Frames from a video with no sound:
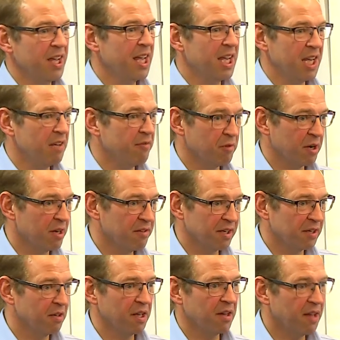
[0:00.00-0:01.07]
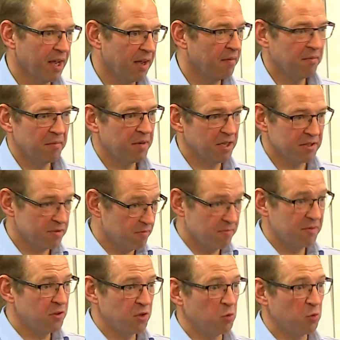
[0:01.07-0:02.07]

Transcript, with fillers: heave or anything like that. It, right.